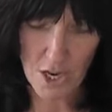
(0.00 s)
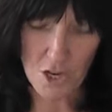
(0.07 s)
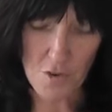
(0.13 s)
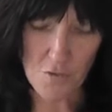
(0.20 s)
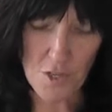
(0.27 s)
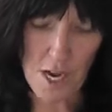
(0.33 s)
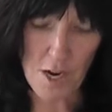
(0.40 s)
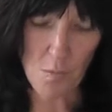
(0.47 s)

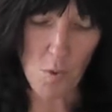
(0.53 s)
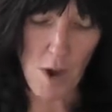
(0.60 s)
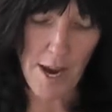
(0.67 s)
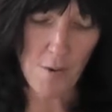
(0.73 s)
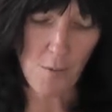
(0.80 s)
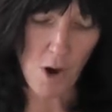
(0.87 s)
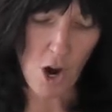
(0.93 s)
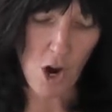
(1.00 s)
you've done
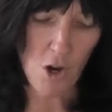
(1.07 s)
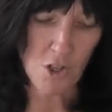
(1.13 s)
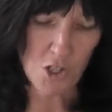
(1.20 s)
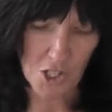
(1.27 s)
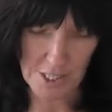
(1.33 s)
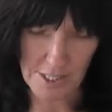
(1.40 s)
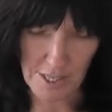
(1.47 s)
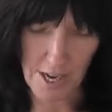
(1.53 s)
one row
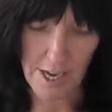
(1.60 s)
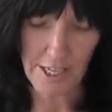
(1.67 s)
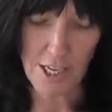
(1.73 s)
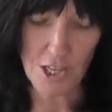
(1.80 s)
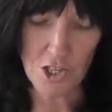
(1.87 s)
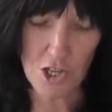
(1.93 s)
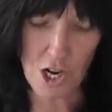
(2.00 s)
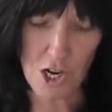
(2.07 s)
just like
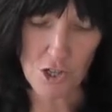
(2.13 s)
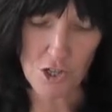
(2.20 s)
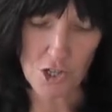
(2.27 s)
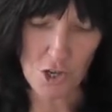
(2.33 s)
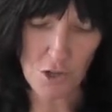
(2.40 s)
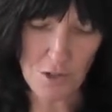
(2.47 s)
I showed